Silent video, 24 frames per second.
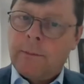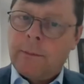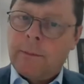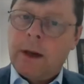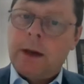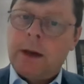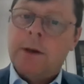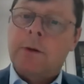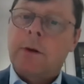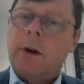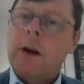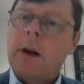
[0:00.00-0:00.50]

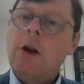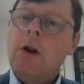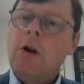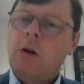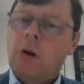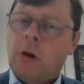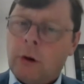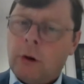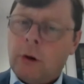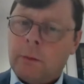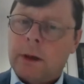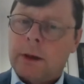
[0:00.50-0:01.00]
These are
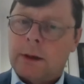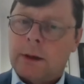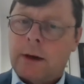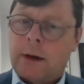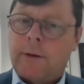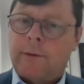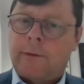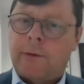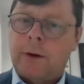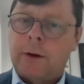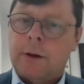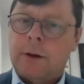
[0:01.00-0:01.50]
enormous
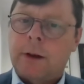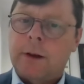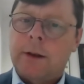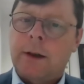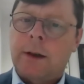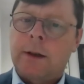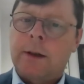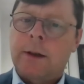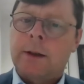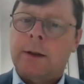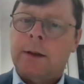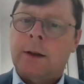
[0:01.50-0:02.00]
differences.
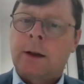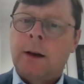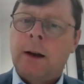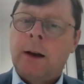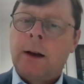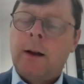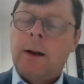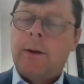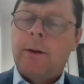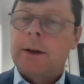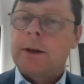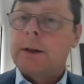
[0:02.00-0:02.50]

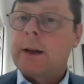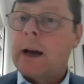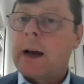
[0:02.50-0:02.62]
This